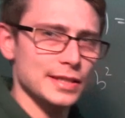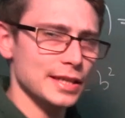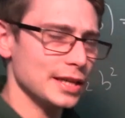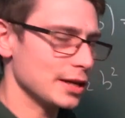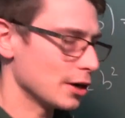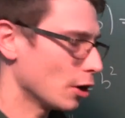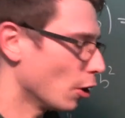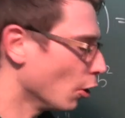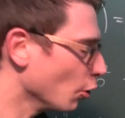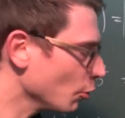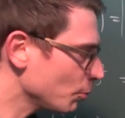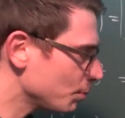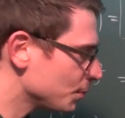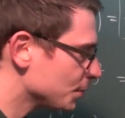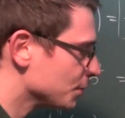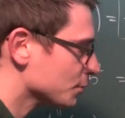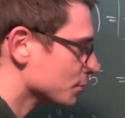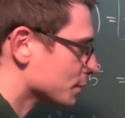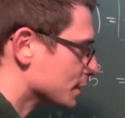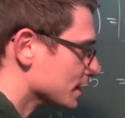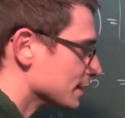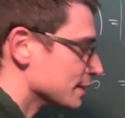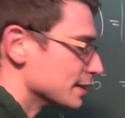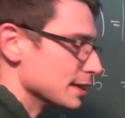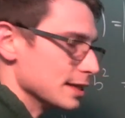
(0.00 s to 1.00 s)
And I hope
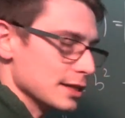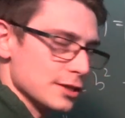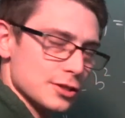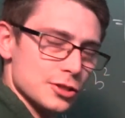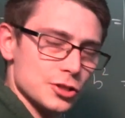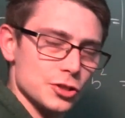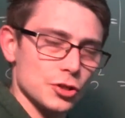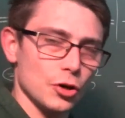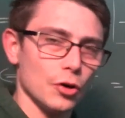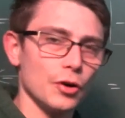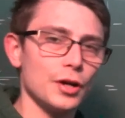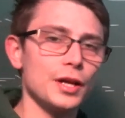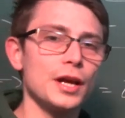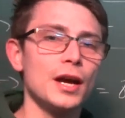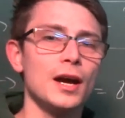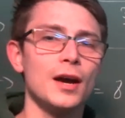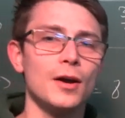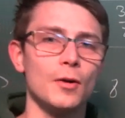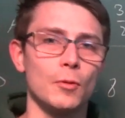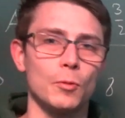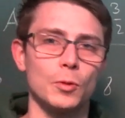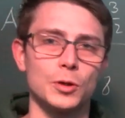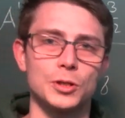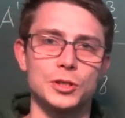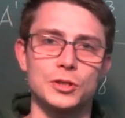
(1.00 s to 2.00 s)
you did enjoy
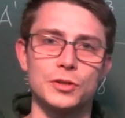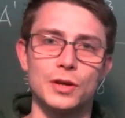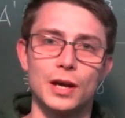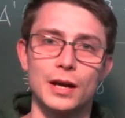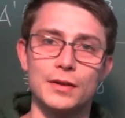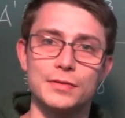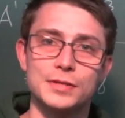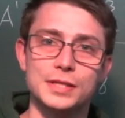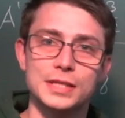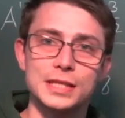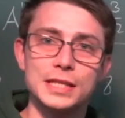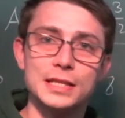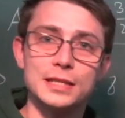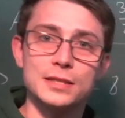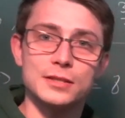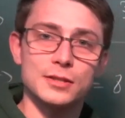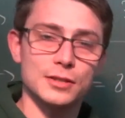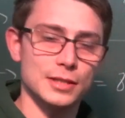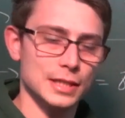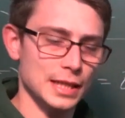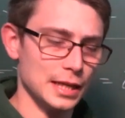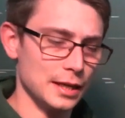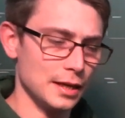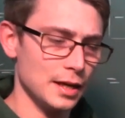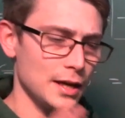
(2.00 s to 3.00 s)
what you have seen
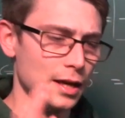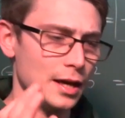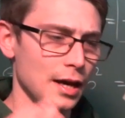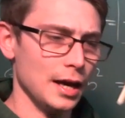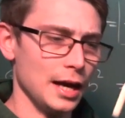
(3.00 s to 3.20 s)
today.